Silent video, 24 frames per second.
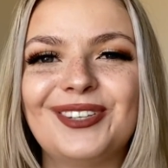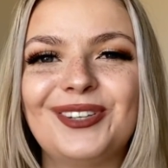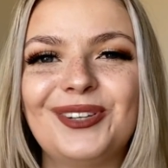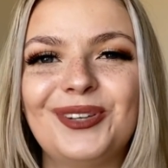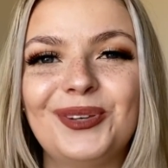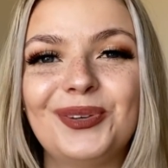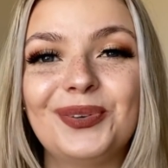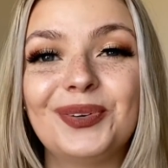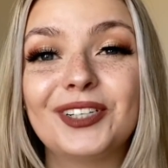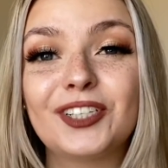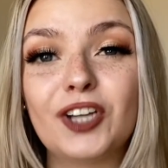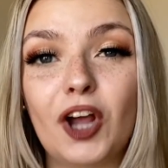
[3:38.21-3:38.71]

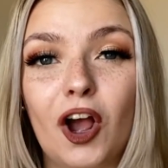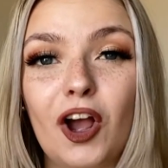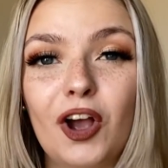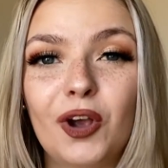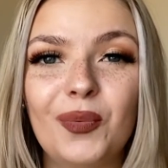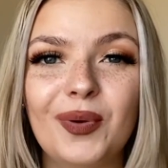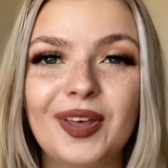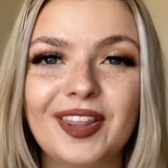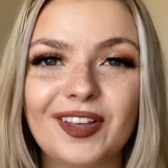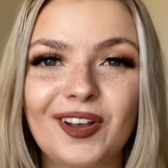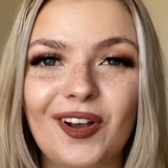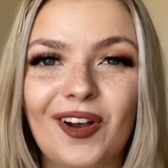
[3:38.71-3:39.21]
to talk
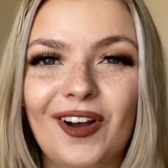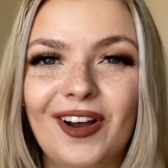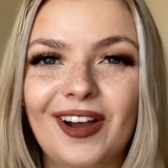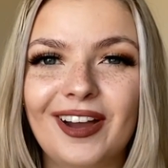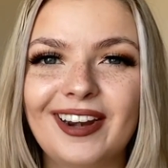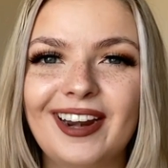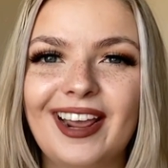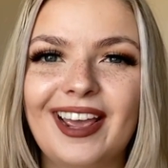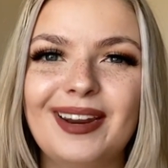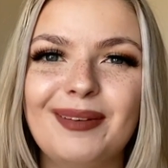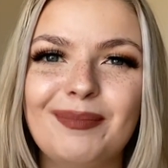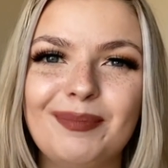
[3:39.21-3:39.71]
with
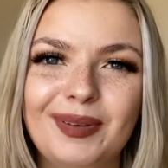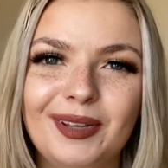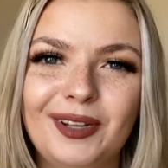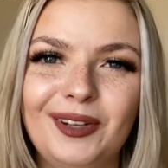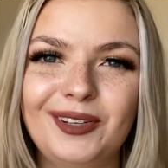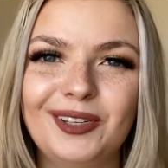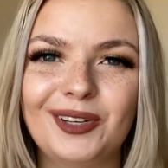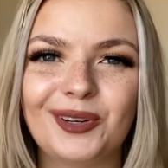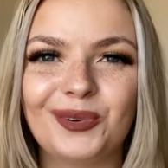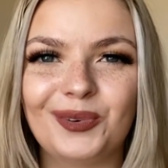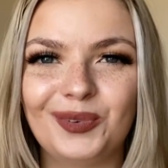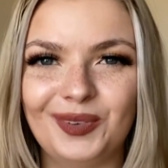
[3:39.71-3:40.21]
God and build
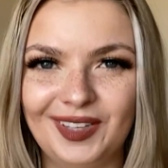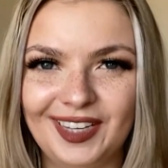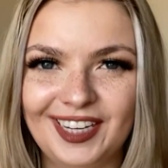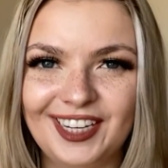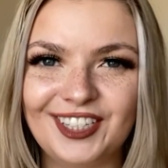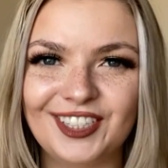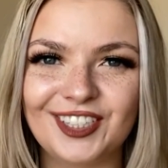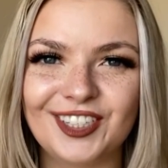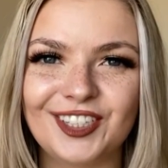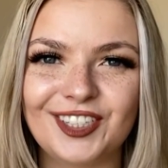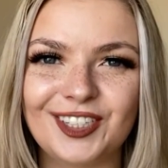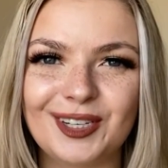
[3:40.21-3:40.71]
a
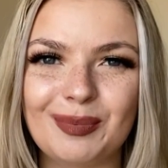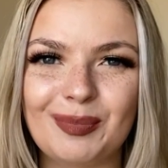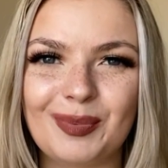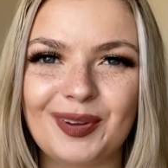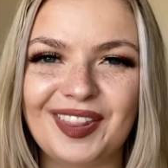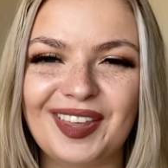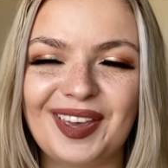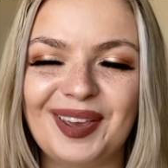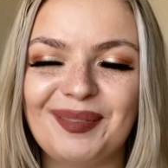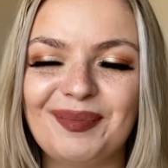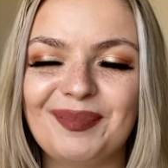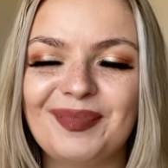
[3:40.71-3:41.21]
relationship with
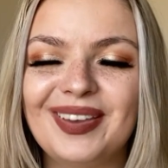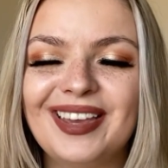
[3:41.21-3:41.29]
him.